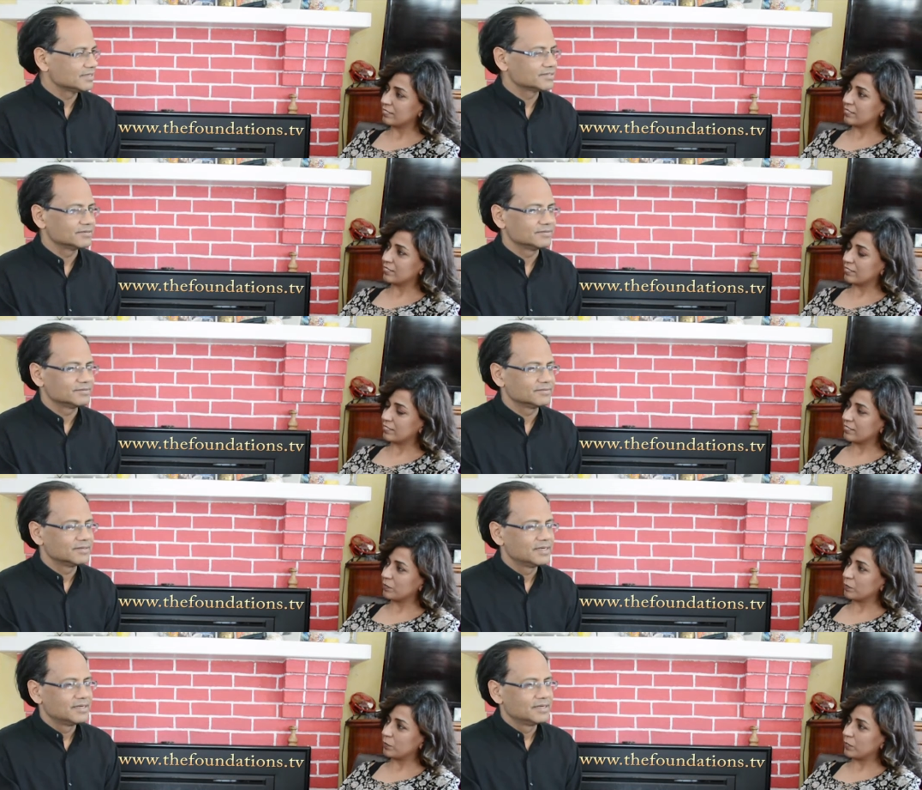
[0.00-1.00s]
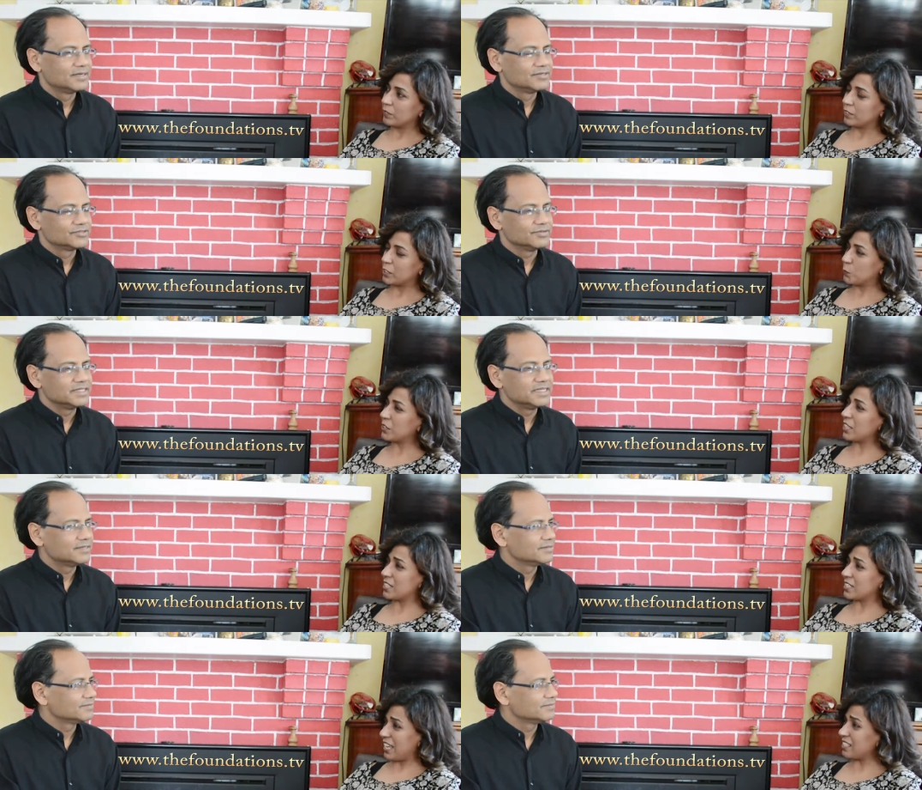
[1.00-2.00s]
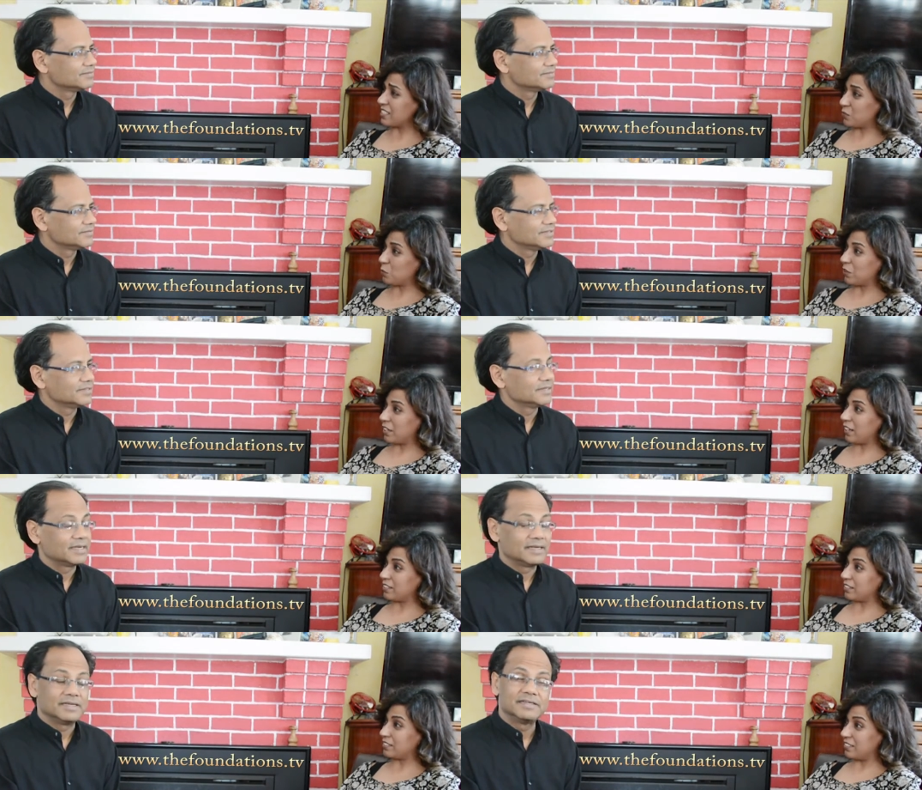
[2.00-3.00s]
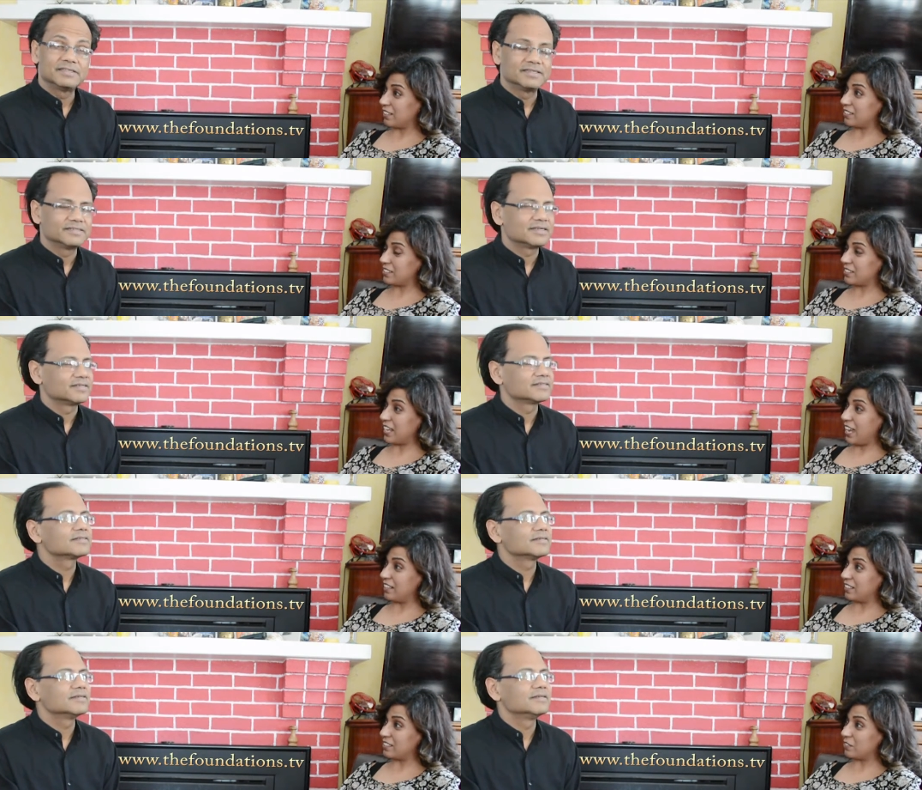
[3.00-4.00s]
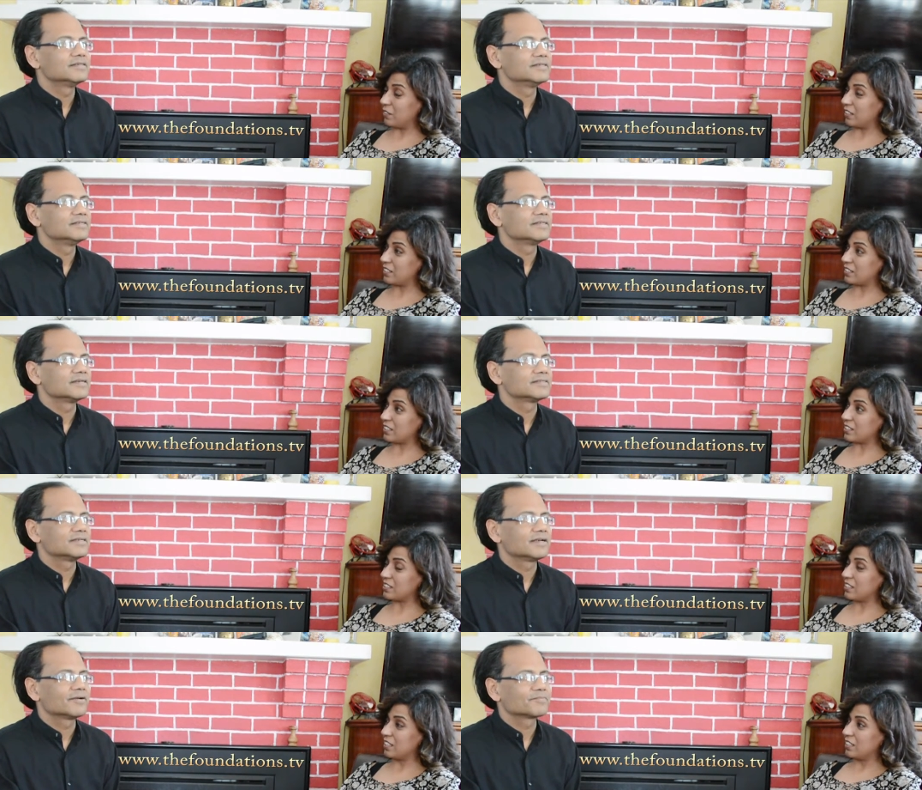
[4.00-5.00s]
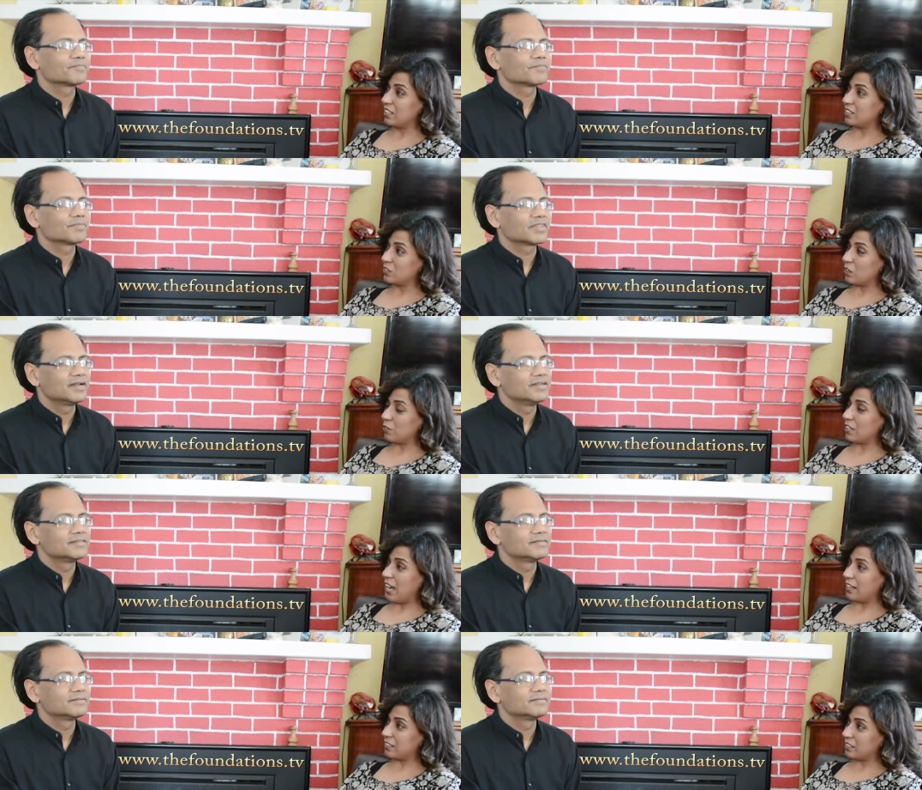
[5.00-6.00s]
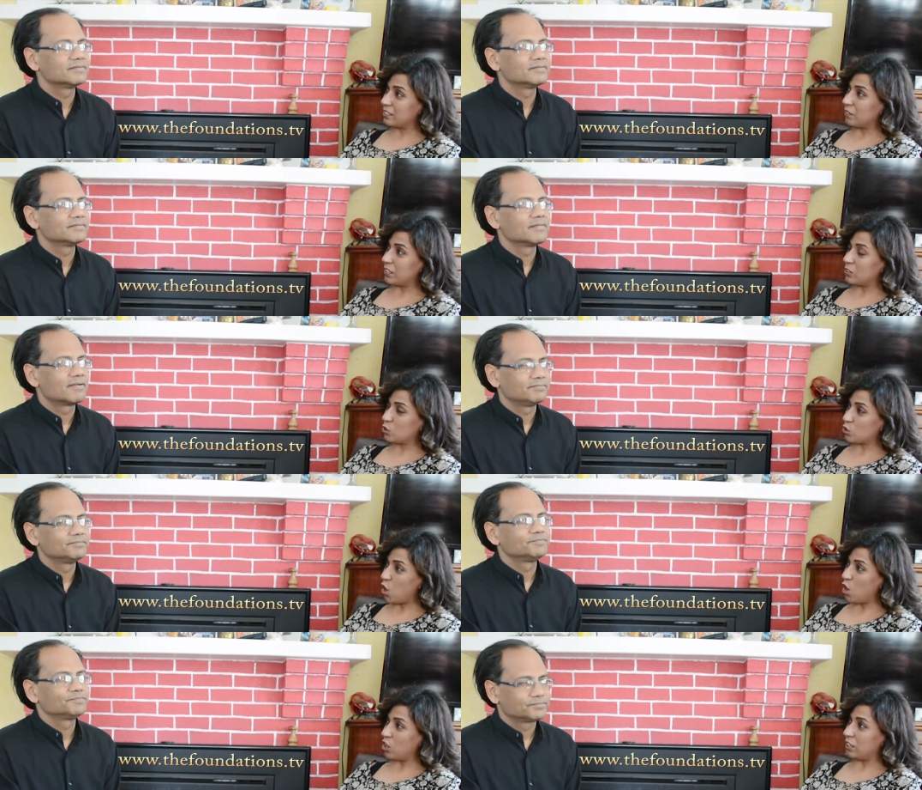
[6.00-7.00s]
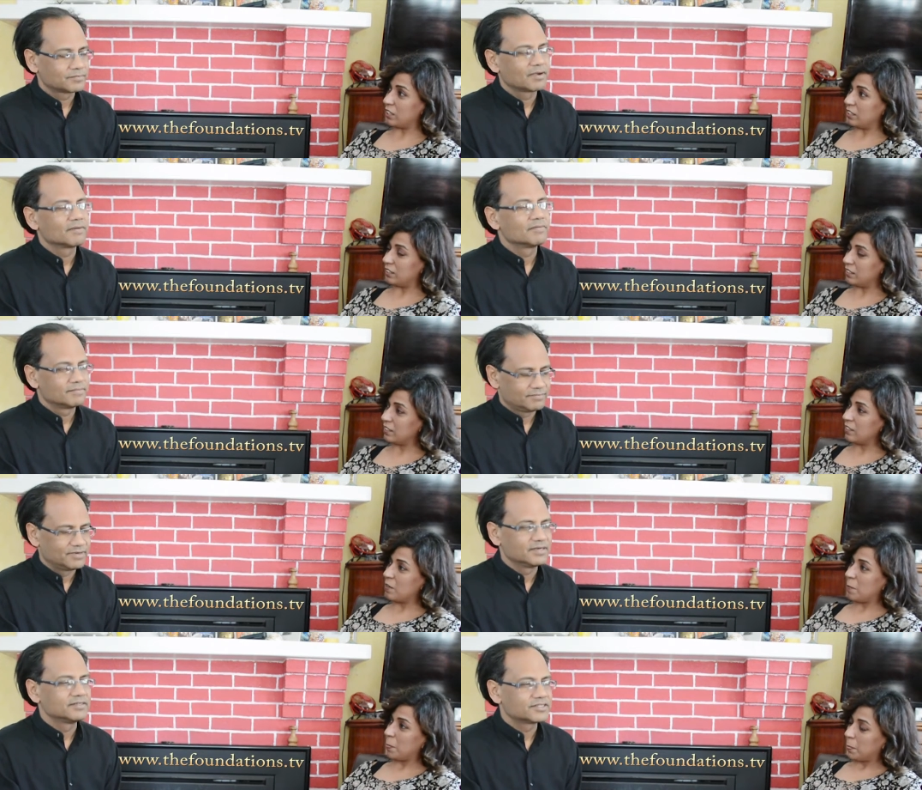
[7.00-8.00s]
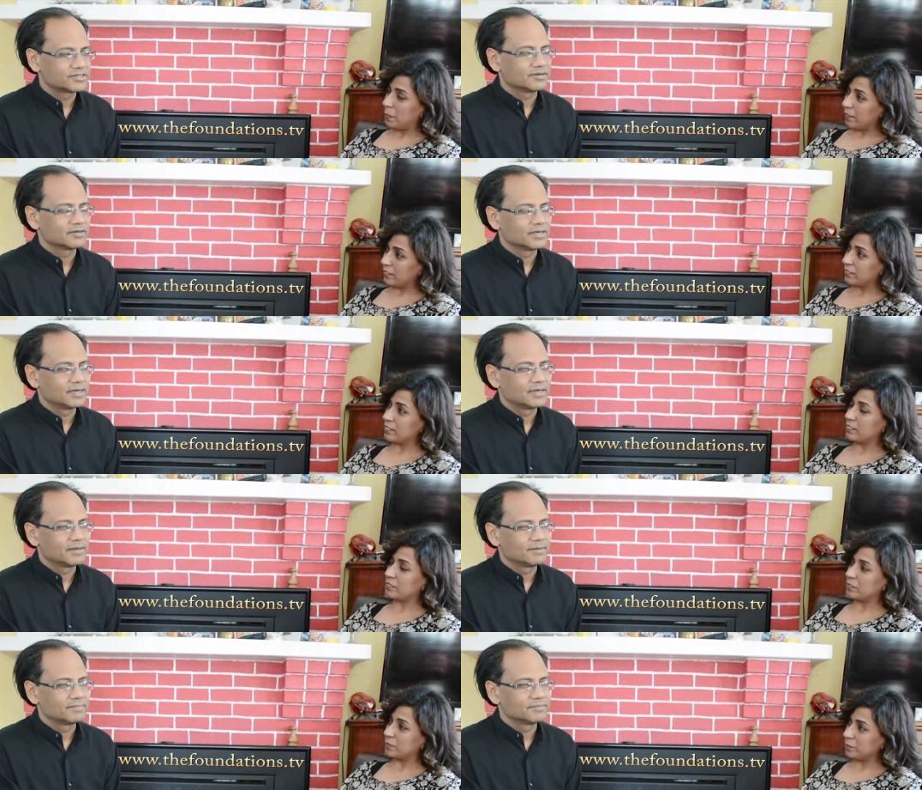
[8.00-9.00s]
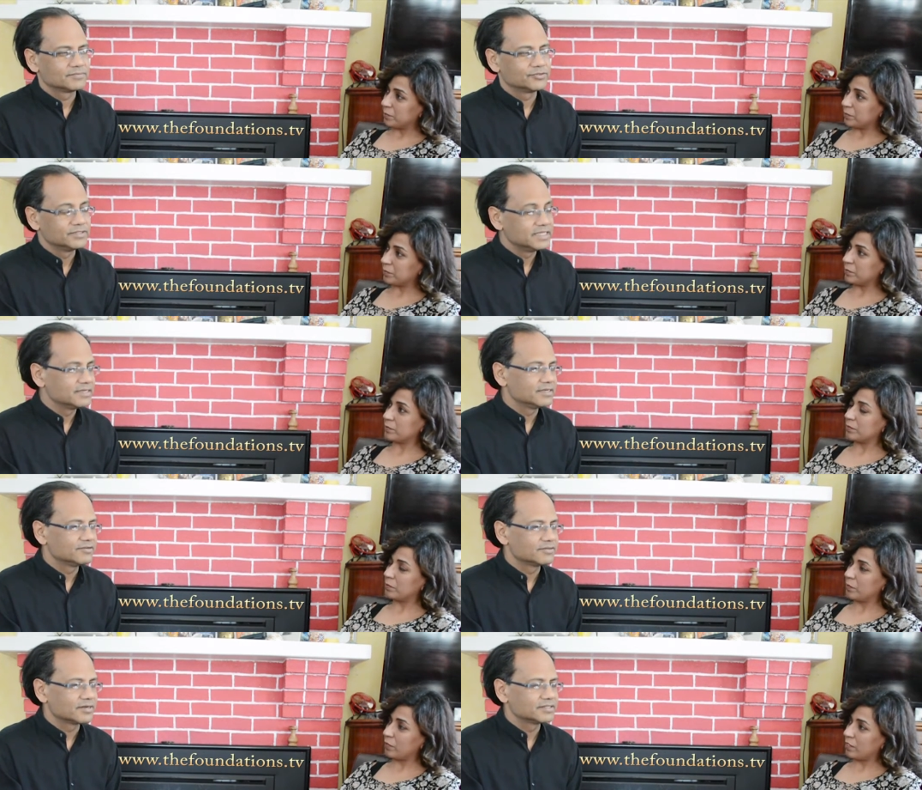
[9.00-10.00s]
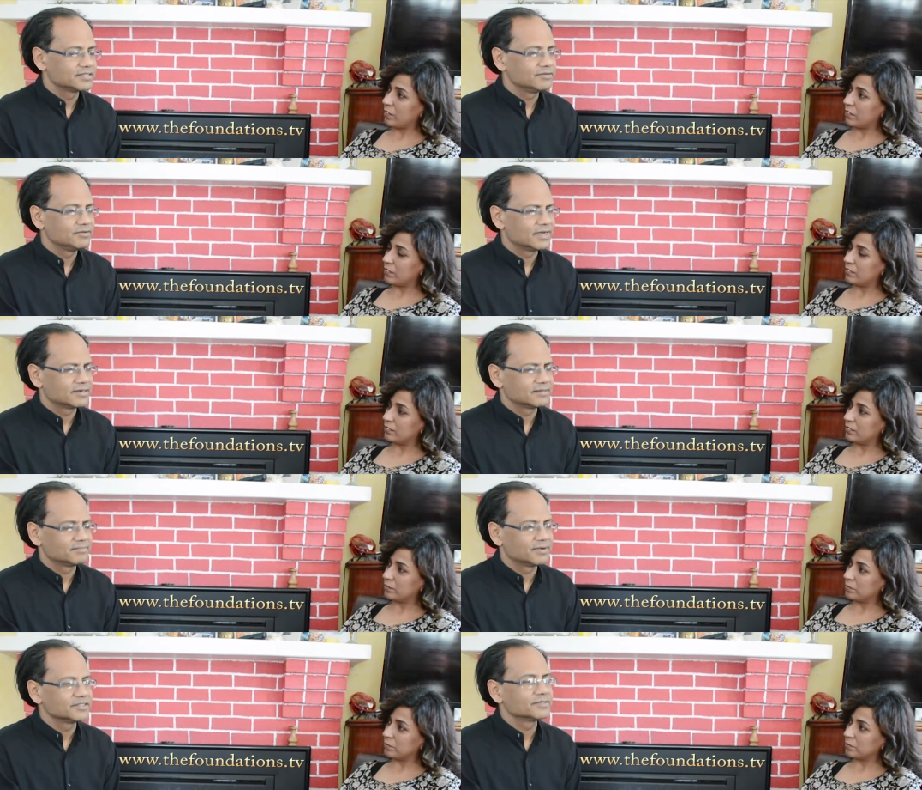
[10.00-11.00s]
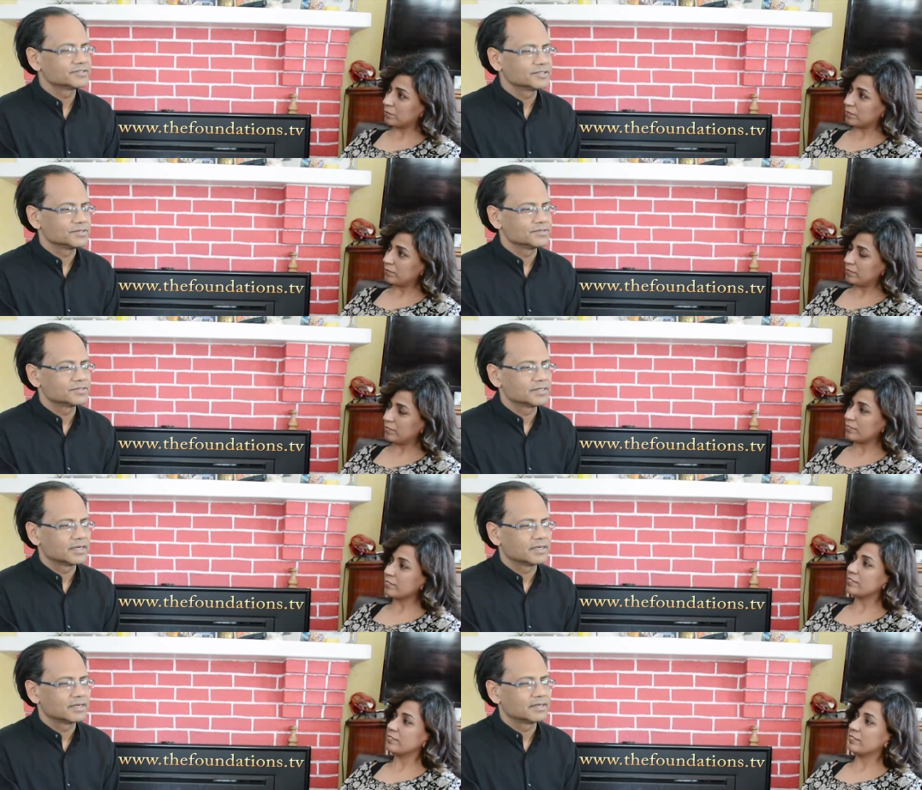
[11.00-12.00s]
Speaker 1: So. It's pretty intense from what I it is understand. Intense. It's very intense, intense. yeah. So every character
Speaker 2: is very strong and
Speaker 1: very strong. Um, so we did it in 2003. We had a bunch of shows, uh,